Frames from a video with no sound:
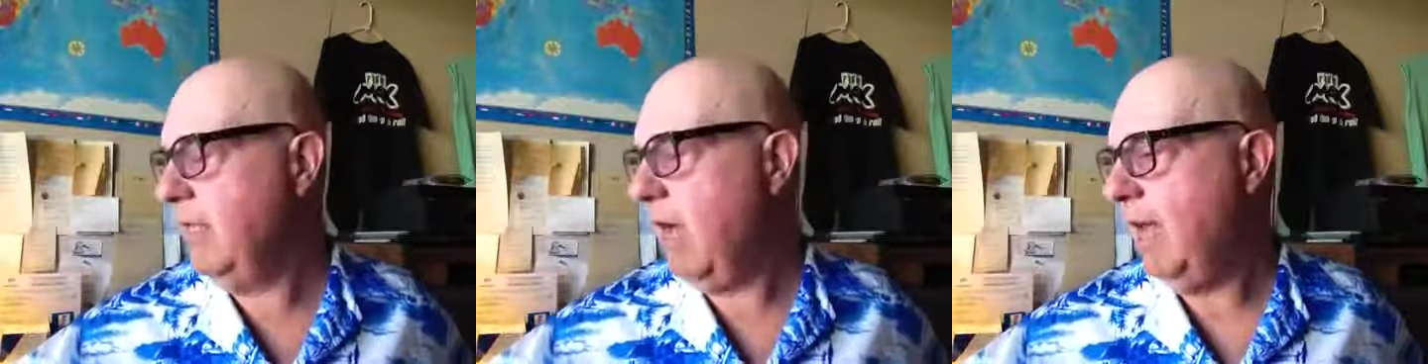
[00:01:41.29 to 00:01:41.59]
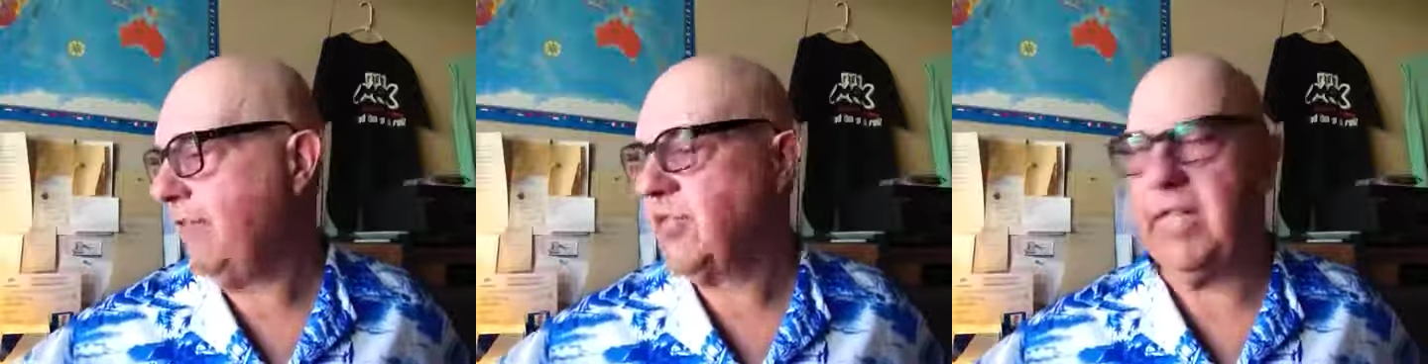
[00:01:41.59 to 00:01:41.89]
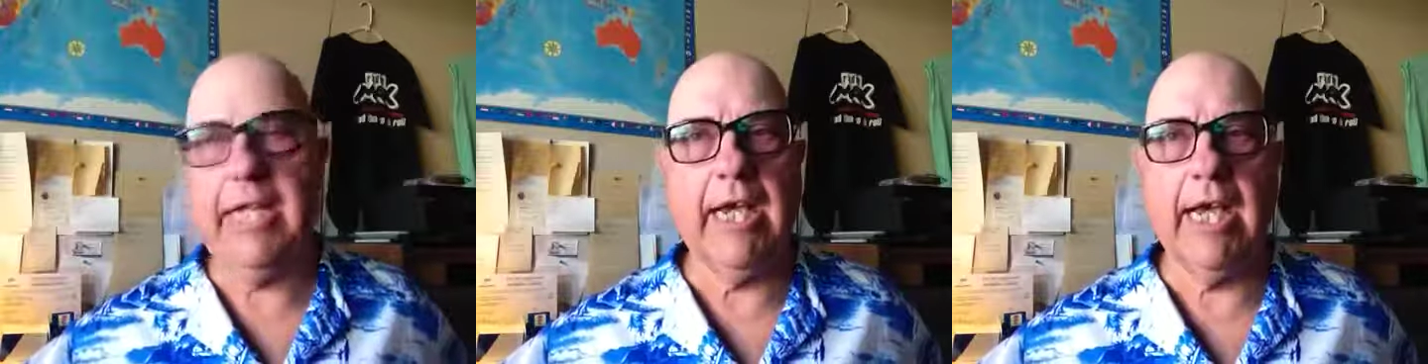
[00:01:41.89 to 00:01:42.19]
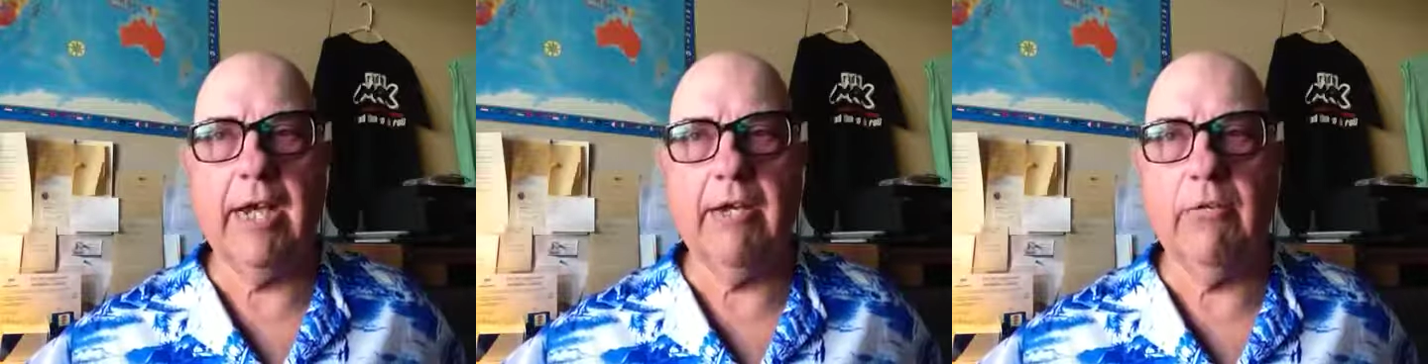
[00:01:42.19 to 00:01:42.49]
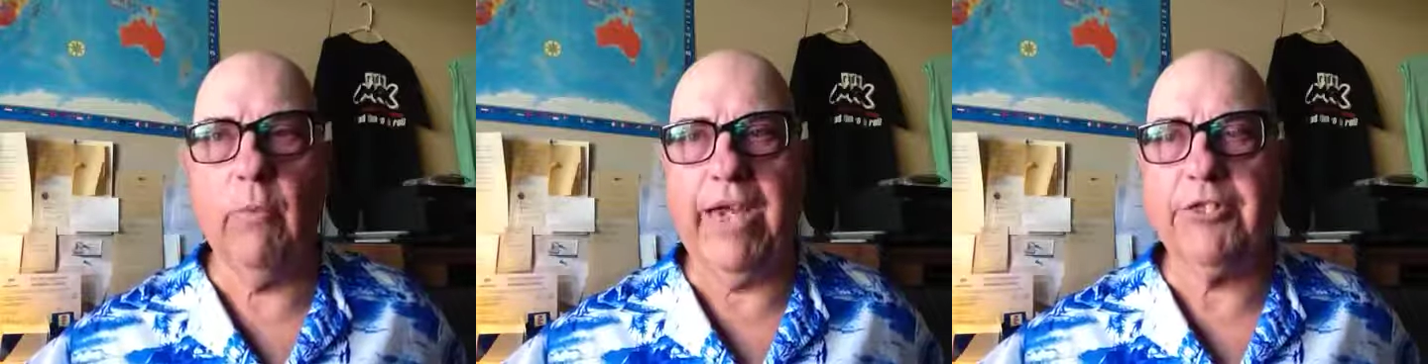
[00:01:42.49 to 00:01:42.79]
Obviously,
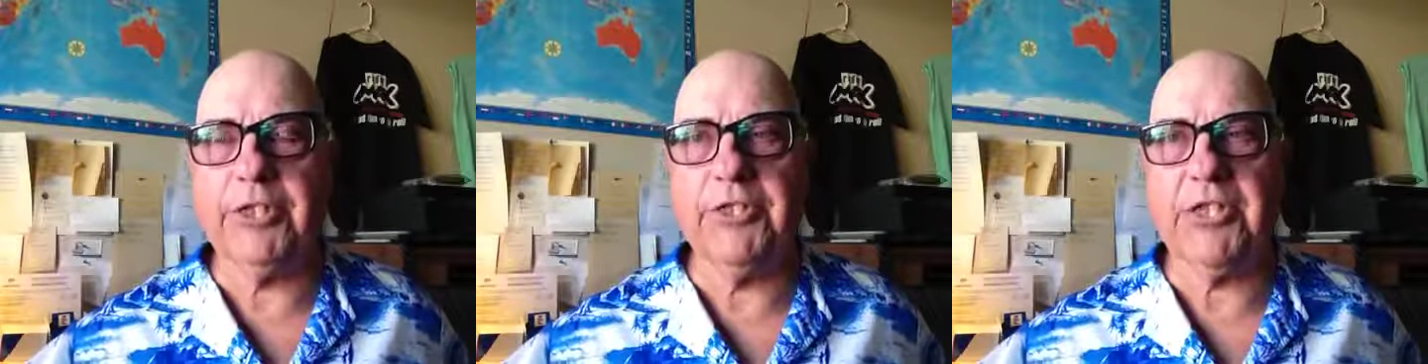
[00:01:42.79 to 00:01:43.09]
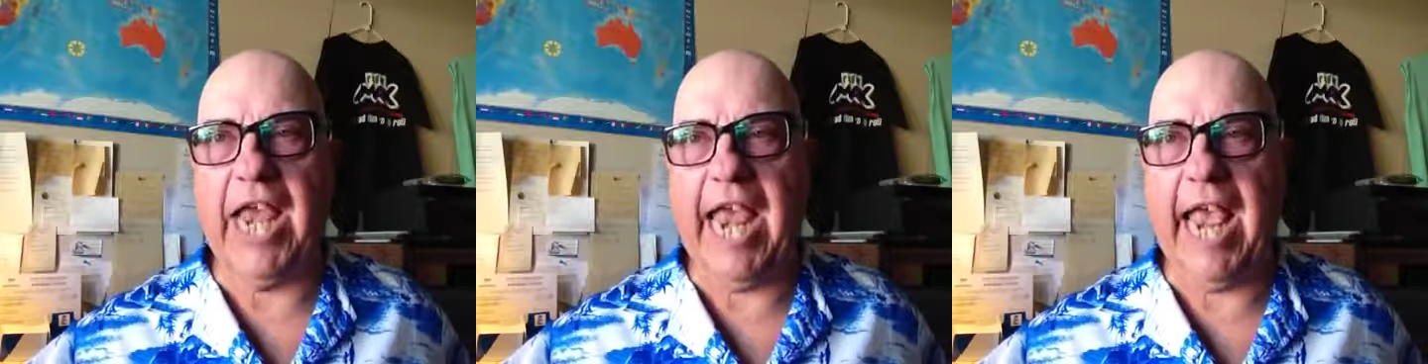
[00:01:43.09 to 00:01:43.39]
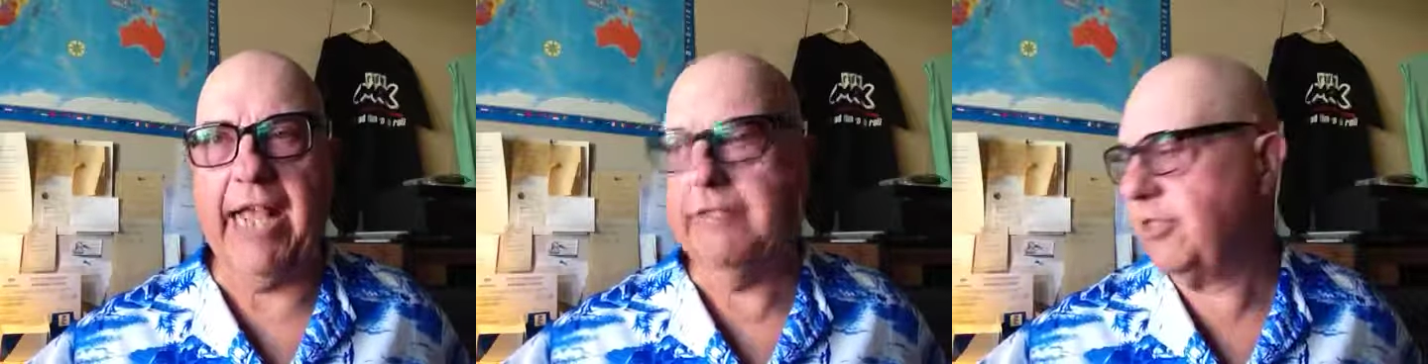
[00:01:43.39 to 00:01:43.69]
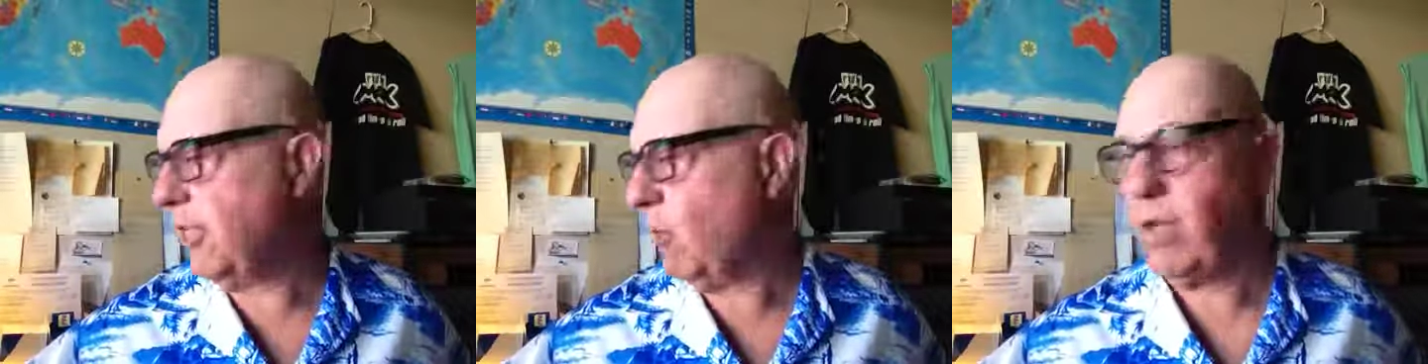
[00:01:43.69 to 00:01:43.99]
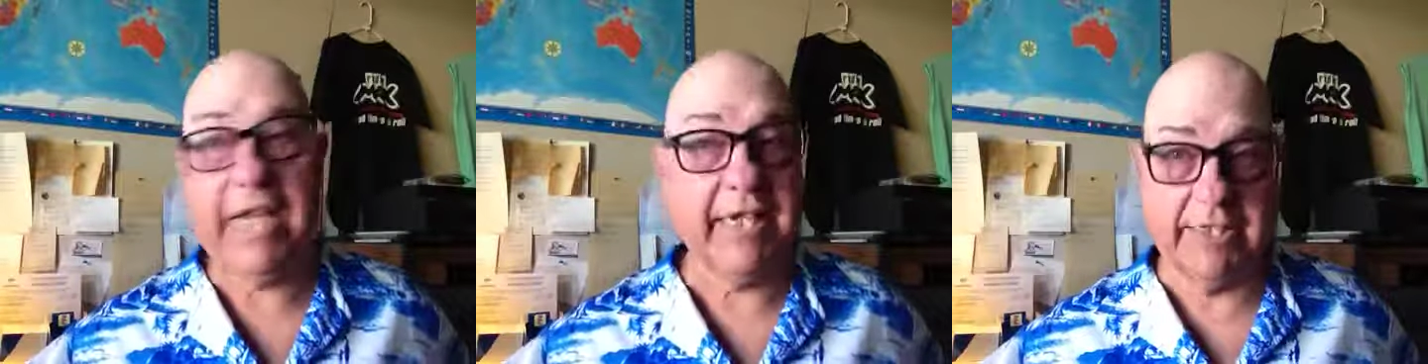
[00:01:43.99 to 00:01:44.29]
wages and
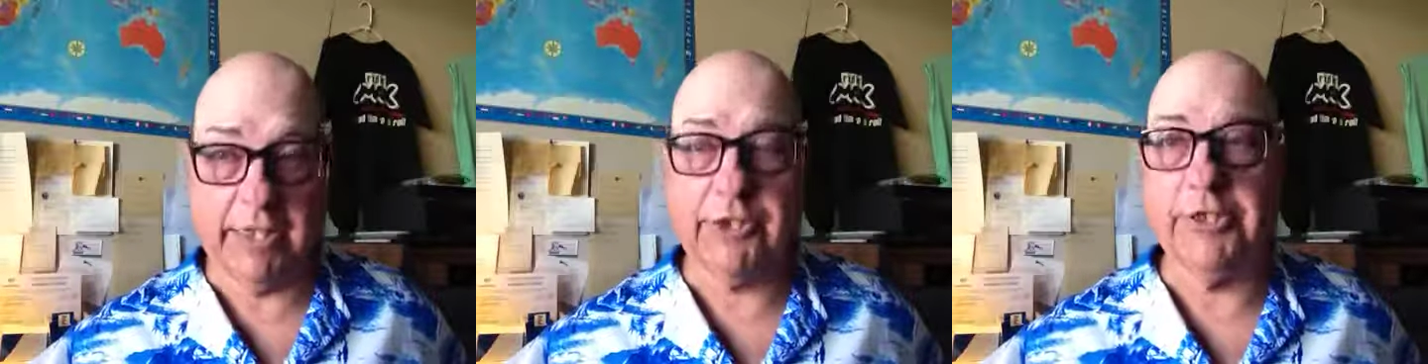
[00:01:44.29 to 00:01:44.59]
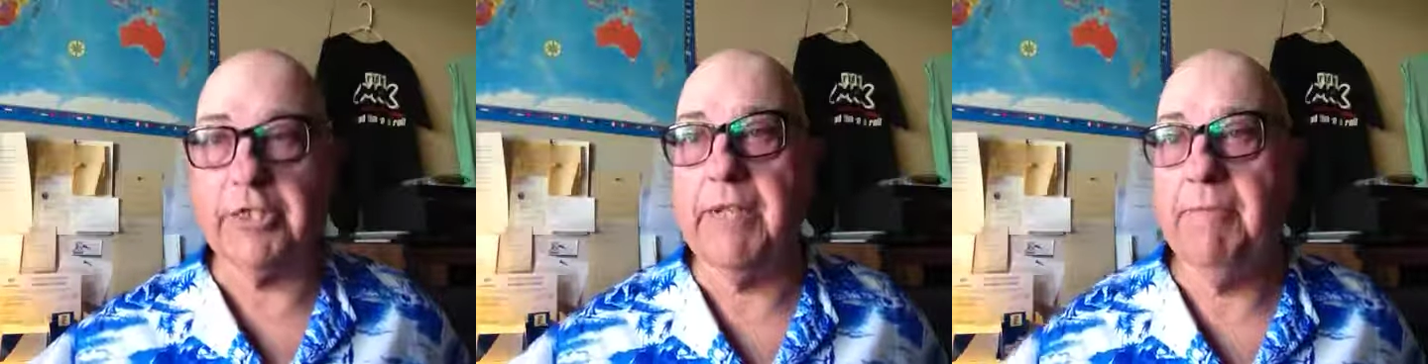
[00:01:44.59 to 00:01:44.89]
working conditions,